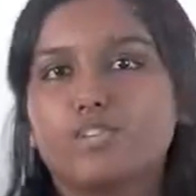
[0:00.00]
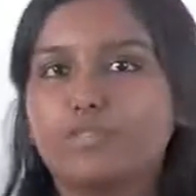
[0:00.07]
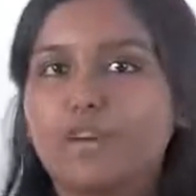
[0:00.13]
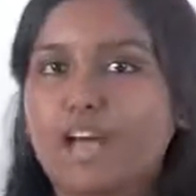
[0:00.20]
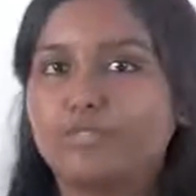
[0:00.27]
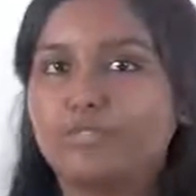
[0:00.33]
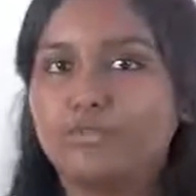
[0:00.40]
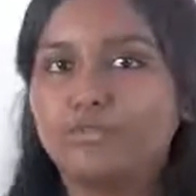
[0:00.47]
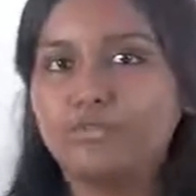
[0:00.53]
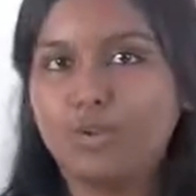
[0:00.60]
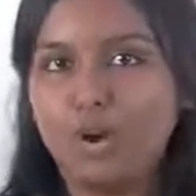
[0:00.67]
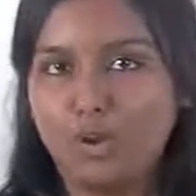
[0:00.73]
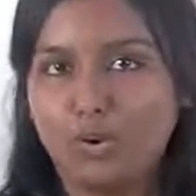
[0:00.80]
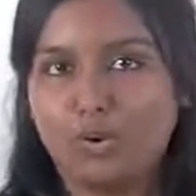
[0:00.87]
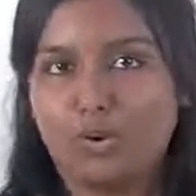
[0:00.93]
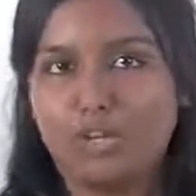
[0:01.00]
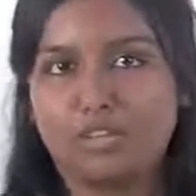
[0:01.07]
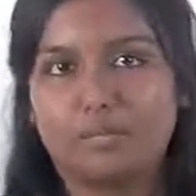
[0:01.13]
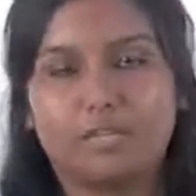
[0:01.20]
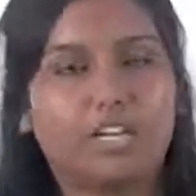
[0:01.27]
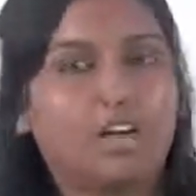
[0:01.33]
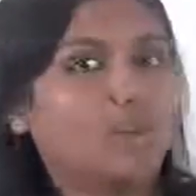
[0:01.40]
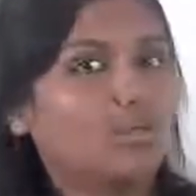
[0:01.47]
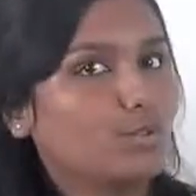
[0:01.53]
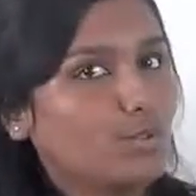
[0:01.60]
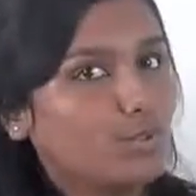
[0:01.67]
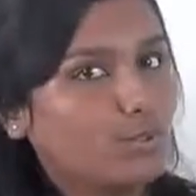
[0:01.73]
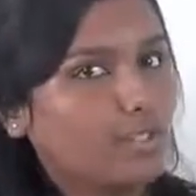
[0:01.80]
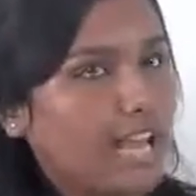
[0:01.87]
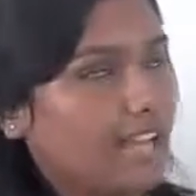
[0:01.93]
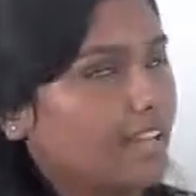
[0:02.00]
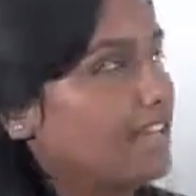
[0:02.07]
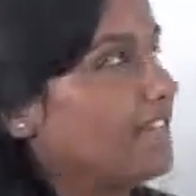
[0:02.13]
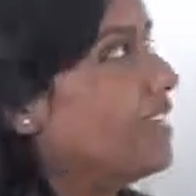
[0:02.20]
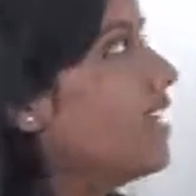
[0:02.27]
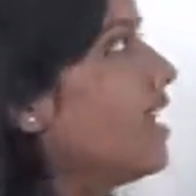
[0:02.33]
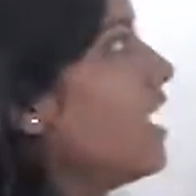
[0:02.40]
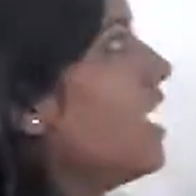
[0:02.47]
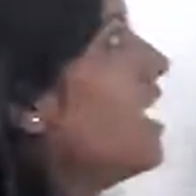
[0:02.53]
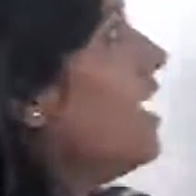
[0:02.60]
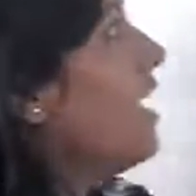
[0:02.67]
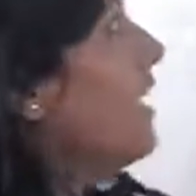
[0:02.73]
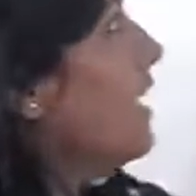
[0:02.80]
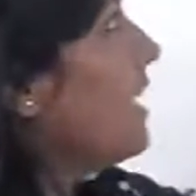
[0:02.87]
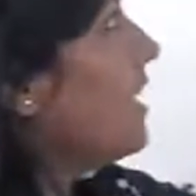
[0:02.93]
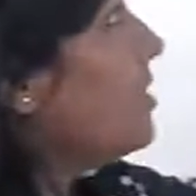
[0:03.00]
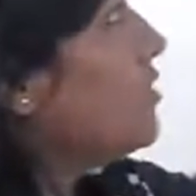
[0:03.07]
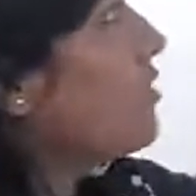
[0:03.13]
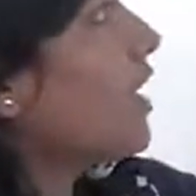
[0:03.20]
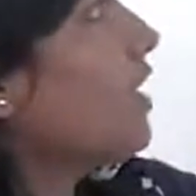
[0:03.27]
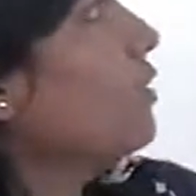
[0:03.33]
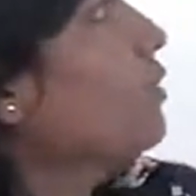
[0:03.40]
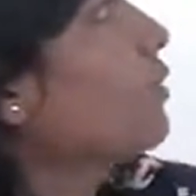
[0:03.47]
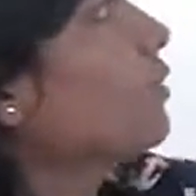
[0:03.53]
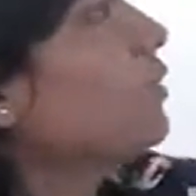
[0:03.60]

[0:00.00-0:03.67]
you have to follow, but how to do that? Let's try to do